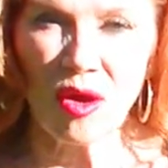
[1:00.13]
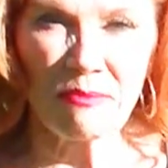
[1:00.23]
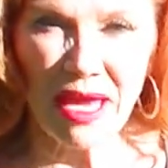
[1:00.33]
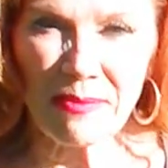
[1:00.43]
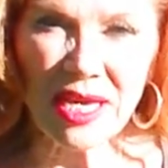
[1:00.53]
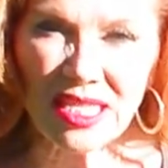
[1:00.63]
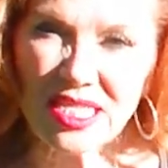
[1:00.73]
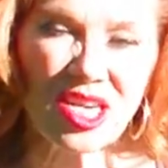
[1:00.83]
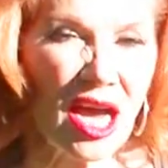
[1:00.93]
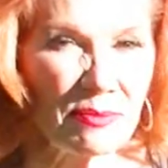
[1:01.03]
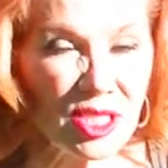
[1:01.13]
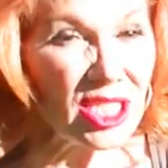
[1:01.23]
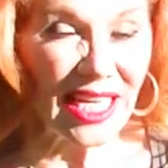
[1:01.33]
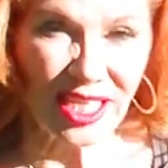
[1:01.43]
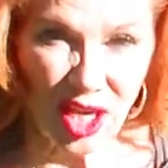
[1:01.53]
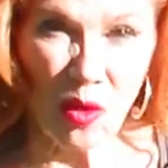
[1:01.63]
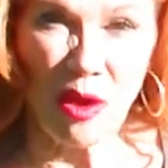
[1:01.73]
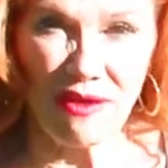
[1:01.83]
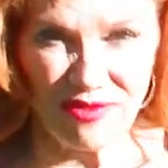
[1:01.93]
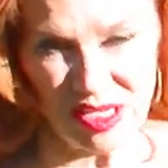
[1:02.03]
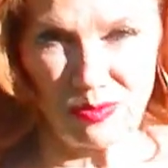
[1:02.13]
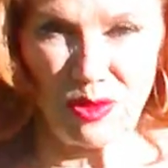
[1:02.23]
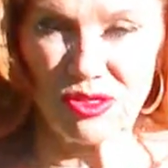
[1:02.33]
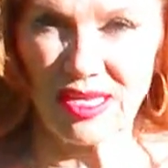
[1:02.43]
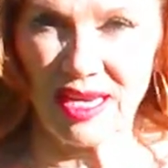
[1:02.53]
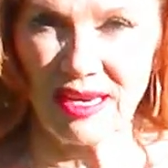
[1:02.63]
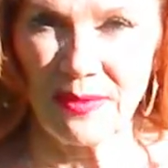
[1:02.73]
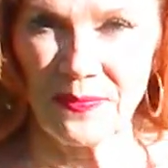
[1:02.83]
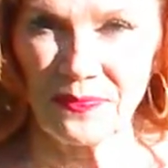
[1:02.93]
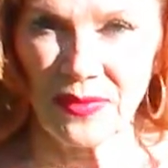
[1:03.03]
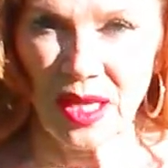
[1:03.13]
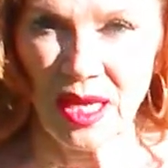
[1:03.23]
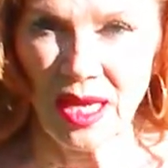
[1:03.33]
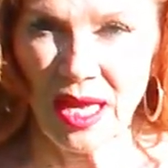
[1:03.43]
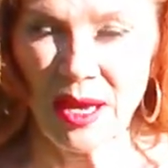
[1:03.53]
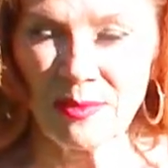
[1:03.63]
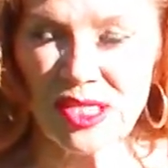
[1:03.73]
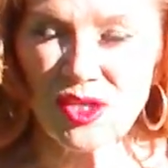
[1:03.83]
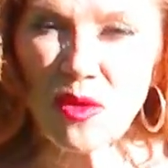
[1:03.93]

or maybe it's time to let go of this person. But